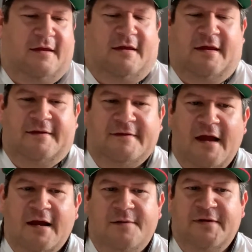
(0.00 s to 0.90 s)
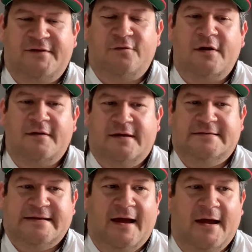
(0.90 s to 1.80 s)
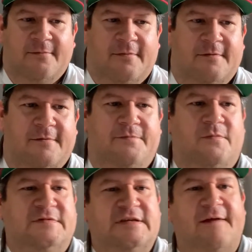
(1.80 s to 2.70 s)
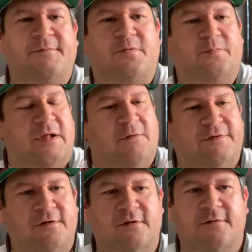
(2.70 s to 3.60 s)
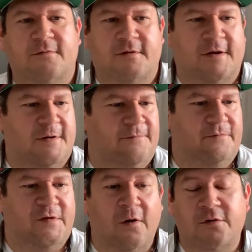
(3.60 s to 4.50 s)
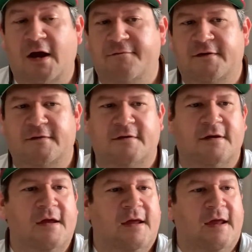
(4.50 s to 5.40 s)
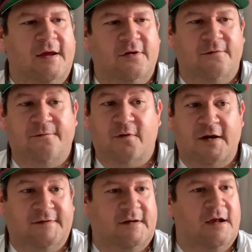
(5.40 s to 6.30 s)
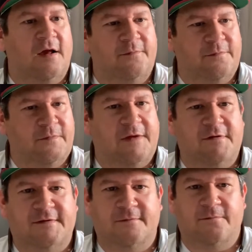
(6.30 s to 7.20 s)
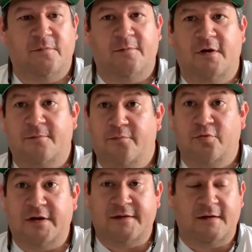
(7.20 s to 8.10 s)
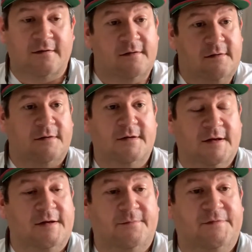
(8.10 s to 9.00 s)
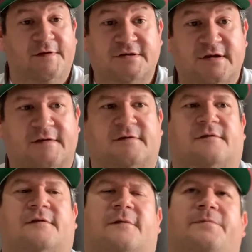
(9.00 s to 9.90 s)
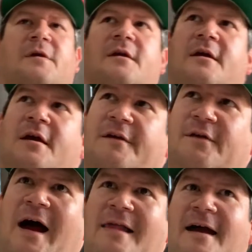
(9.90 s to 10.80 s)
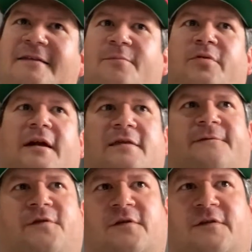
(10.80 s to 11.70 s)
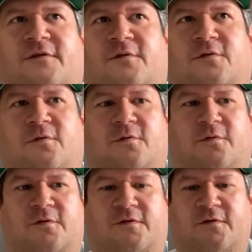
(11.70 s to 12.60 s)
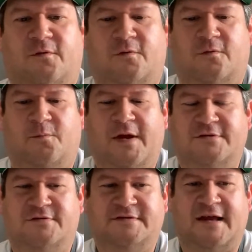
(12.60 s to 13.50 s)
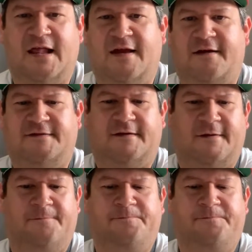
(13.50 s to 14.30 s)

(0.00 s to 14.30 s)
it's not going to be strictly in time. You have to play with good tone, obviously, and good phrasing. I'll give you some breathing suggestions here. So I like to play the first two measures kind of like as a